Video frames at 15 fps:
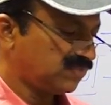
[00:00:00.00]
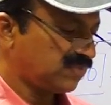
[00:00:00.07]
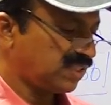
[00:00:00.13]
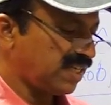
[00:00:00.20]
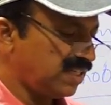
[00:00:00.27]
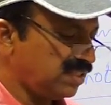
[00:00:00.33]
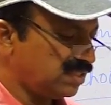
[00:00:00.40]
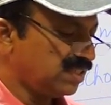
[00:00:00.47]

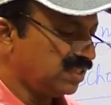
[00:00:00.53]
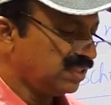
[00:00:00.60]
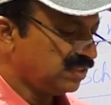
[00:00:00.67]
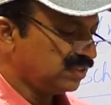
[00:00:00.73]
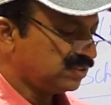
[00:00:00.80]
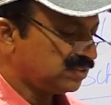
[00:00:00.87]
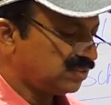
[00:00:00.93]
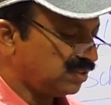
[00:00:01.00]
Right?
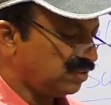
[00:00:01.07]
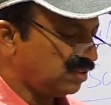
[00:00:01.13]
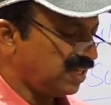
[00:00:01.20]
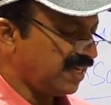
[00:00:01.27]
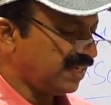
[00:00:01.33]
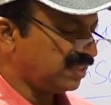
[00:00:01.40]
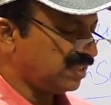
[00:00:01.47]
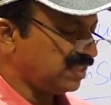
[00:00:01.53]
So
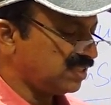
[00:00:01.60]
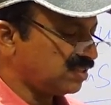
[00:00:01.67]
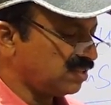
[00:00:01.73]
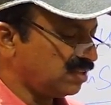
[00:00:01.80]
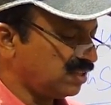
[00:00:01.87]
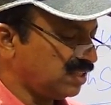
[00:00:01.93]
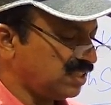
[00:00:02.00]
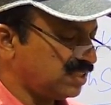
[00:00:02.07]
like this,
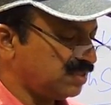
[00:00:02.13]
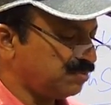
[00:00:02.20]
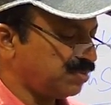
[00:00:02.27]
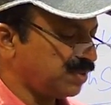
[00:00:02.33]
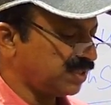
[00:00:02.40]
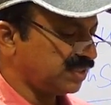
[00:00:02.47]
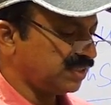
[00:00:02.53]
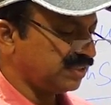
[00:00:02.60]
all these
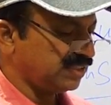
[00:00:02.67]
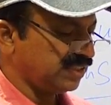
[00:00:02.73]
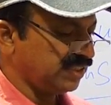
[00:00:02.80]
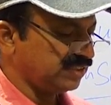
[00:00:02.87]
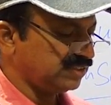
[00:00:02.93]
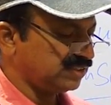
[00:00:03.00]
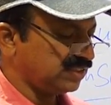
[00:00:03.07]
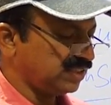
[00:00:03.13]
important
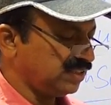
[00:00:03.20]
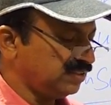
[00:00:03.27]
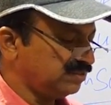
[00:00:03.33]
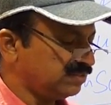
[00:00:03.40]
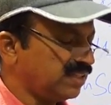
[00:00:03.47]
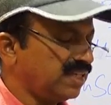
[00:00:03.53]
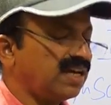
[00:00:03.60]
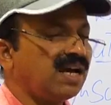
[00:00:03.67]
things
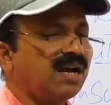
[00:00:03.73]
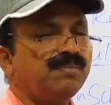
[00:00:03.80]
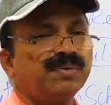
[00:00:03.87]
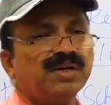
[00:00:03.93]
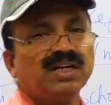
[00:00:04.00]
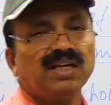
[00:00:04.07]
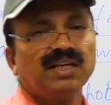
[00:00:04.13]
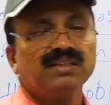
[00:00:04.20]
they
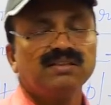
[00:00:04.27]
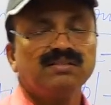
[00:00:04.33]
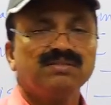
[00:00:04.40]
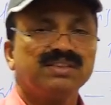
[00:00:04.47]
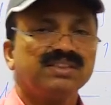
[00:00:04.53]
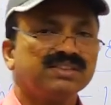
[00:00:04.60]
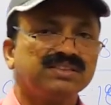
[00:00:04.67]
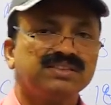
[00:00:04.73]
happened, like that
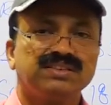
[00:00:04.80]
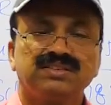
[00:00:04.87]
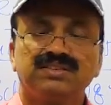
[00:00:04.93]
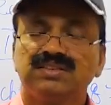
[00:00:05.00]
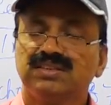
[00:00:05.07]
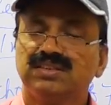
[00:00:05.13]
we can see.